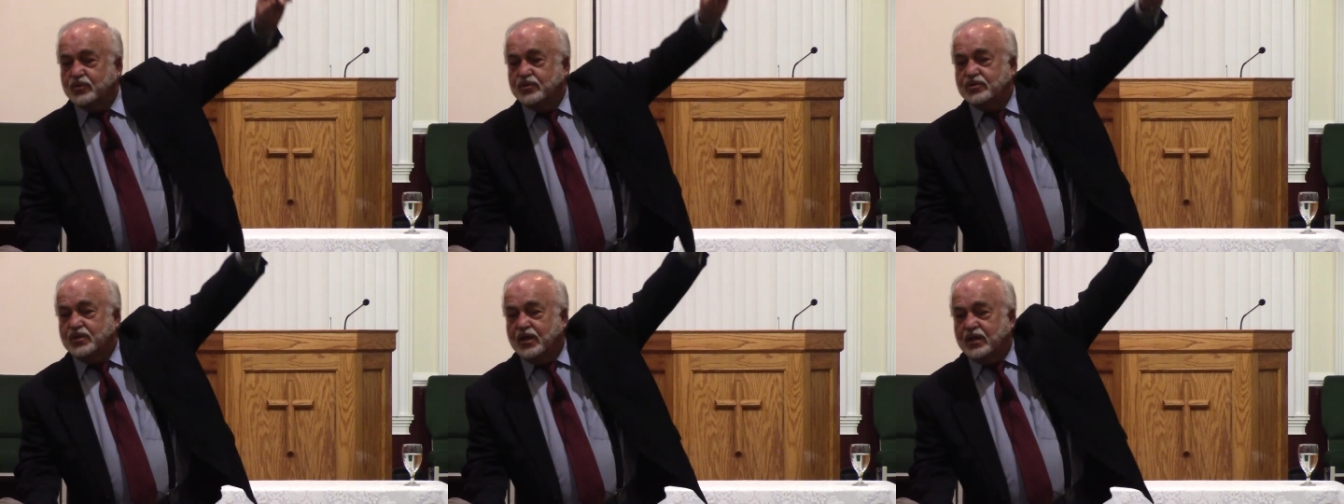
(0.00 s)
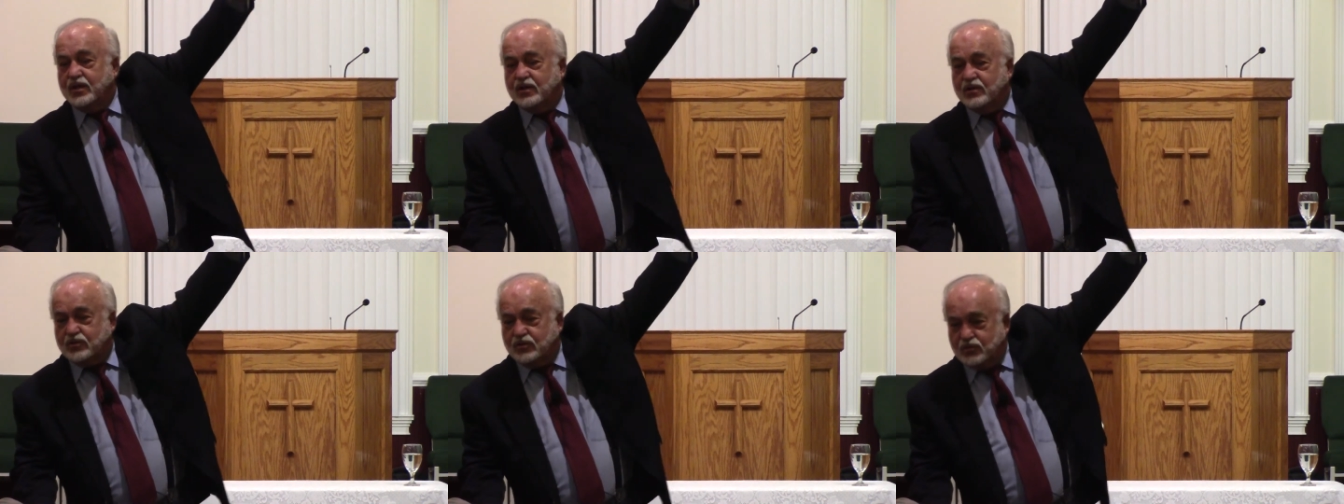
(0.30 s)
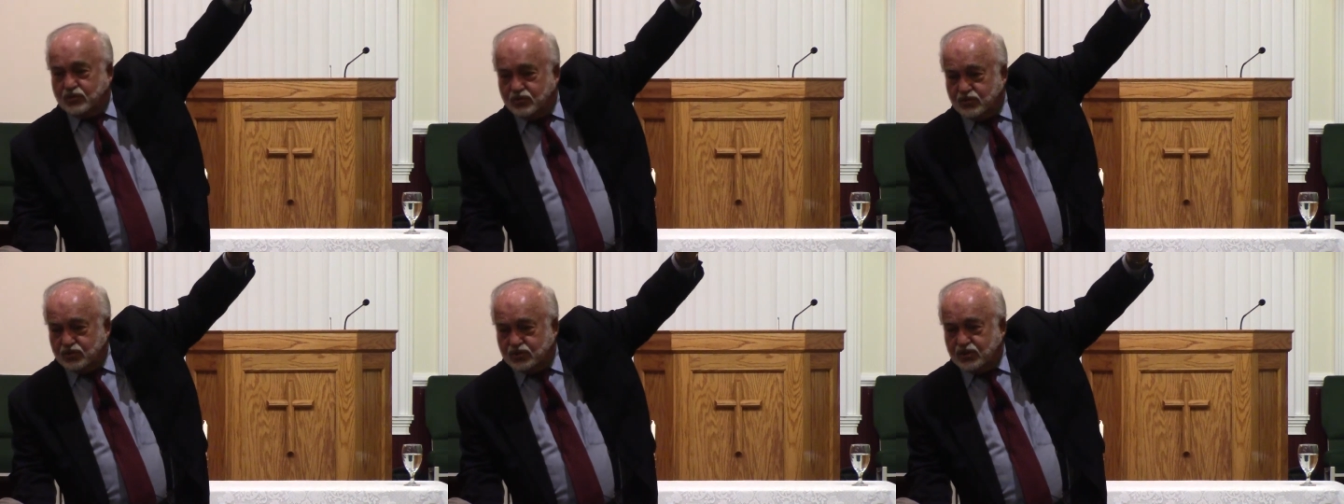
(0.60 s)

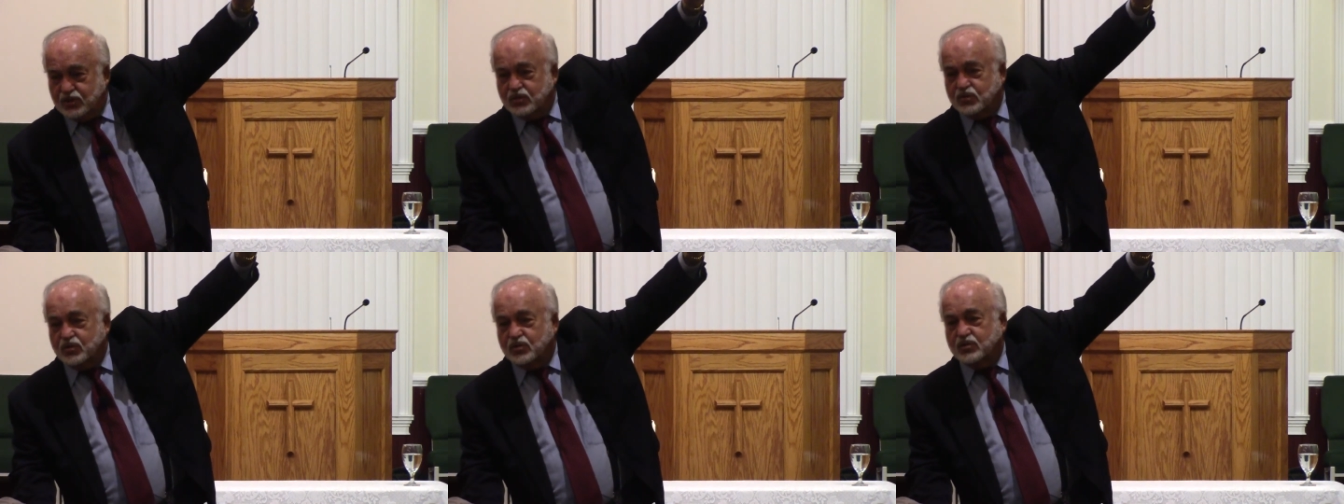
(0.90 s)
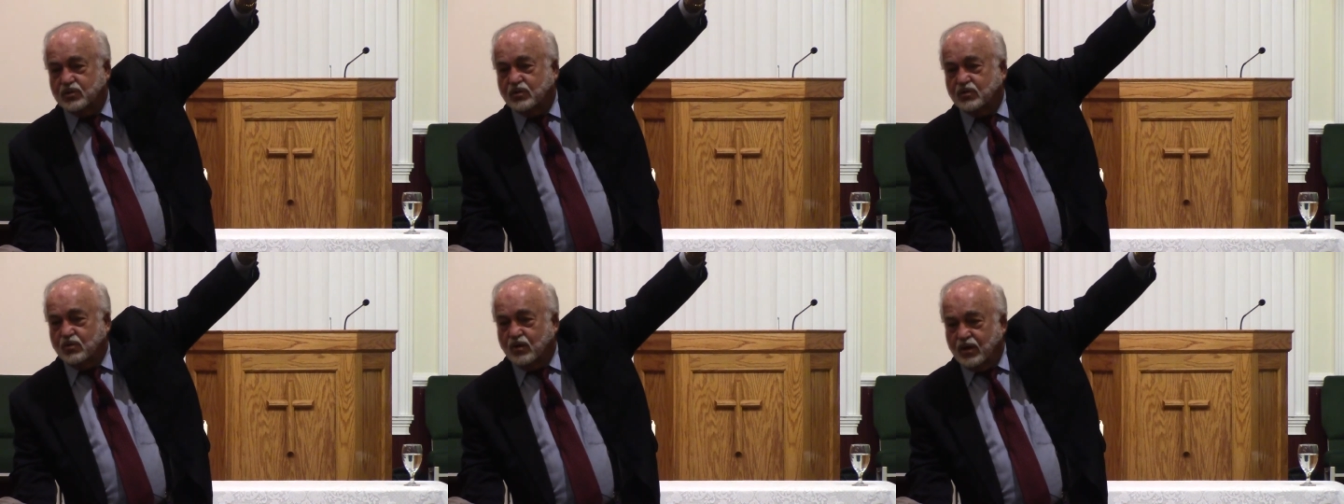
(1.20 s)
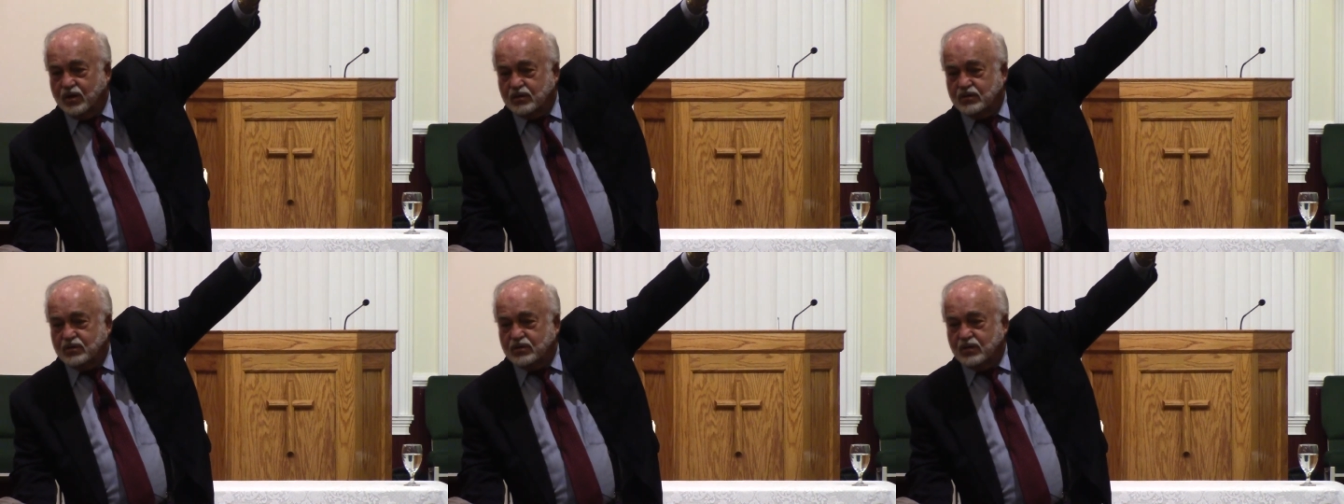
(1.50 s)
presented to Jesus
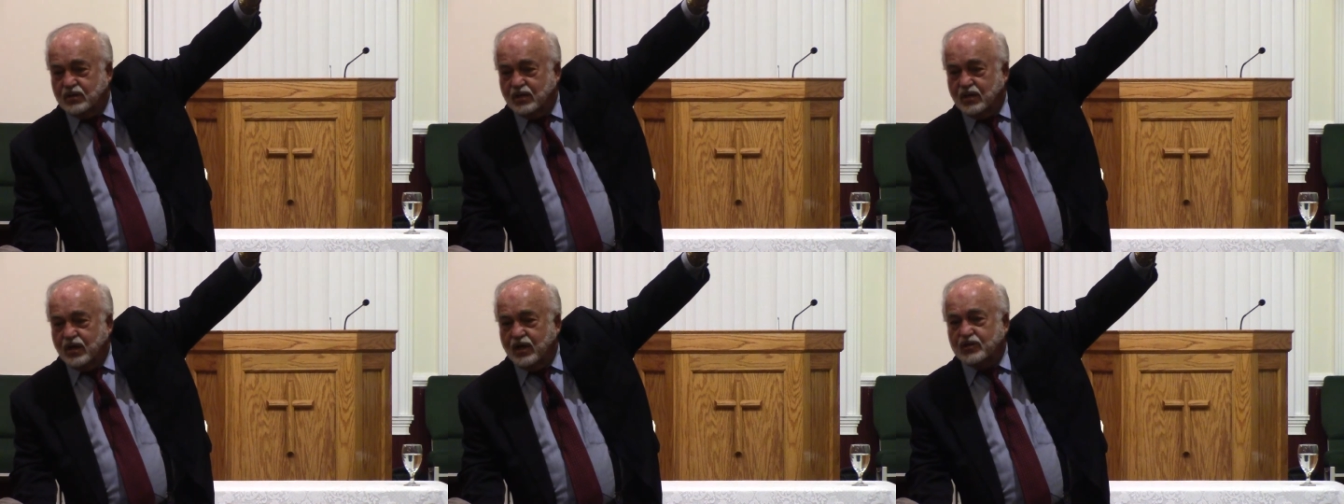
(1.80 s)
Christ